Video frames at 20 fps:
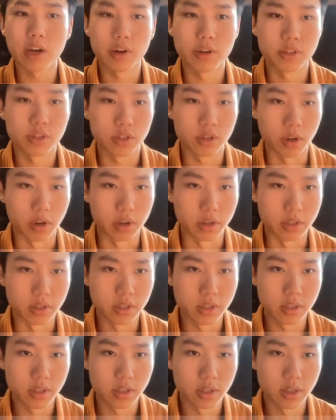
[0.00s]
I
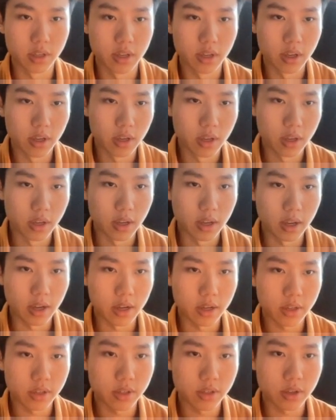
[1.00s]
started.
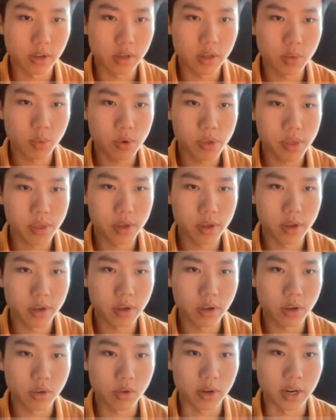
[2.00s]
I started with
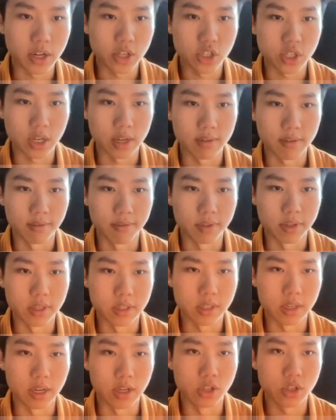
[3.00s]
the crankshaft of
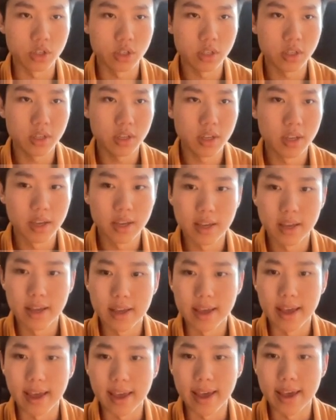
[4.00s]
this engine,
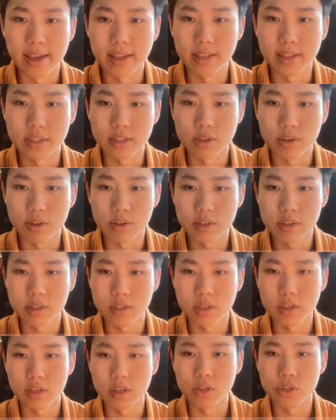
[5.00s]
and as you can
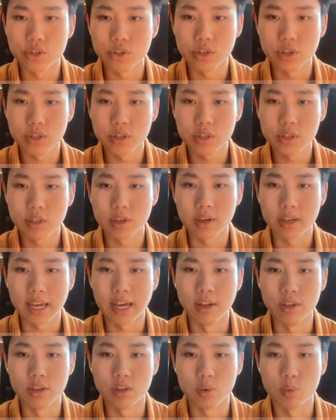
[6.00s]
see, it's just the
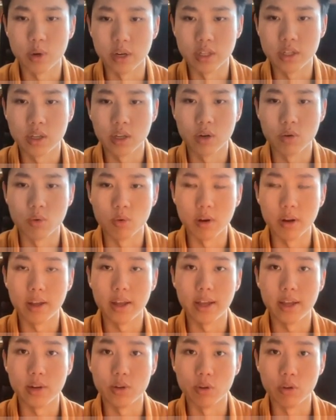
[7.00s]
counterweight
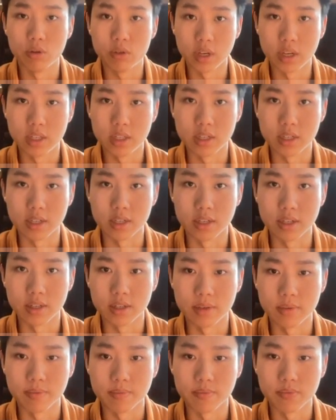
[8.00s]

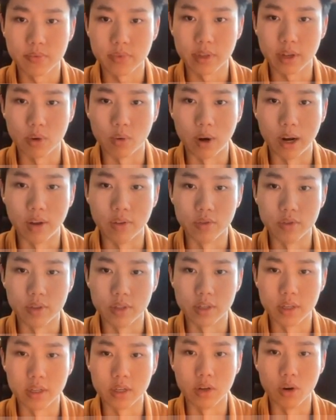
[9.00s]
rotating
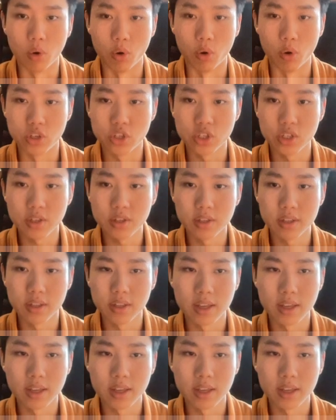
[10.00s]
around the origin.